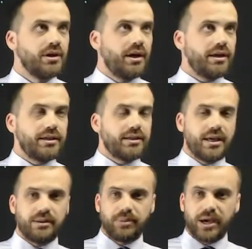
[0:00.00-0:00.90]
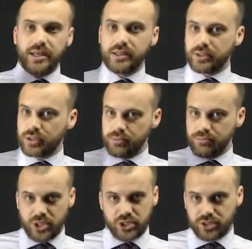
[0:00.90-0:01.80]
Okay, getting paid,
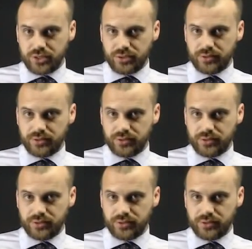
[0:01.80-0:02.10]
commission.